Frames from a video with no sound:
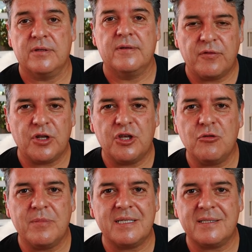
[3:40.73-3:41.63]
For
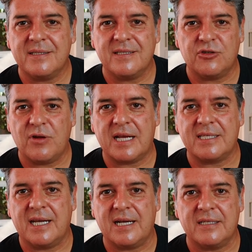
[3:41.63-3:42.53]
humans, the
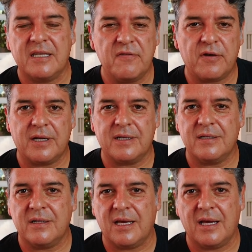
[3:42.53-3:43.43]
drugs are different.